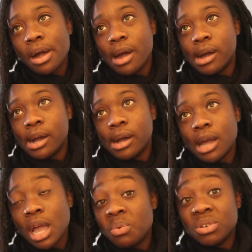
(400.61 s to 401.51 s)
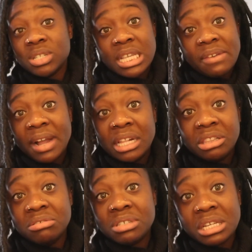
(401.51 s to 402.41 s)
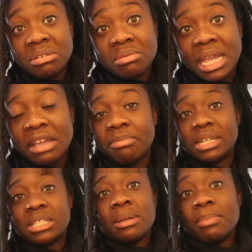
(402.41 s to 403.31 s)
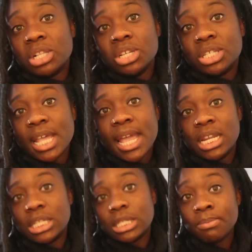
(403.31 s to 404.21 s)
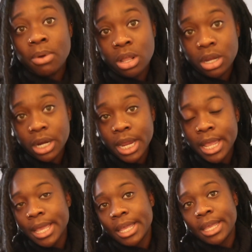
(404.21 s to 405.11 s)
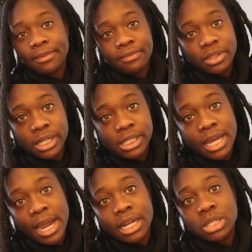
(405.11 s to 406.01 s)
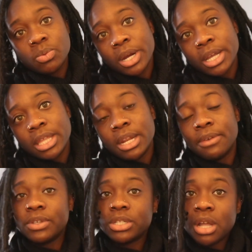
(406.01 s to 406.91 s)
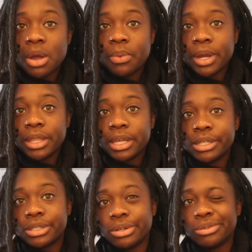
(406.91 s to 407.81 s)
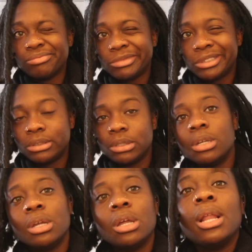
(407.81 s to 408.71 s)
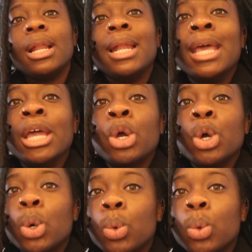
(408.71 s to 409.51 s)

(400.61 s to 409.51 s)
And we'll see if I lose any weight, if my stomach looks any smaller, if this diet is worth it, if it's not worth it. So let go.